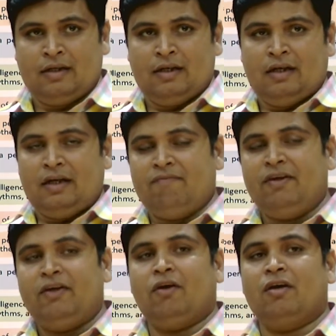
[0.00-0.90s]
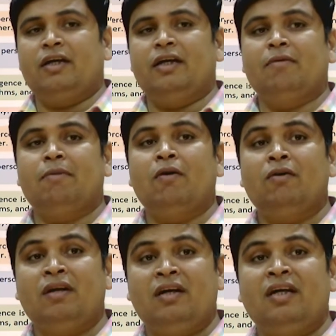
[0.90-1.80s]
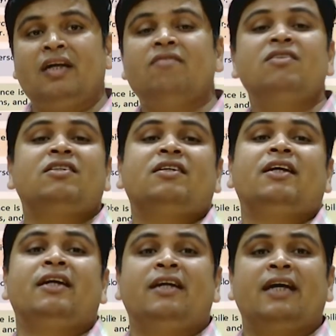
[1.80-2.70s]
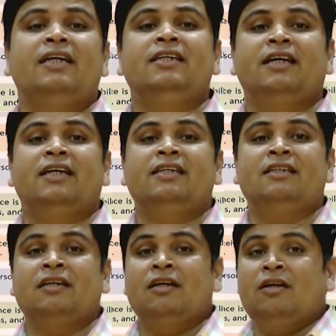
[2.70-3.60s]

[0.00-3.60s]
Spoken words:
If we talking about linguistic intelligence,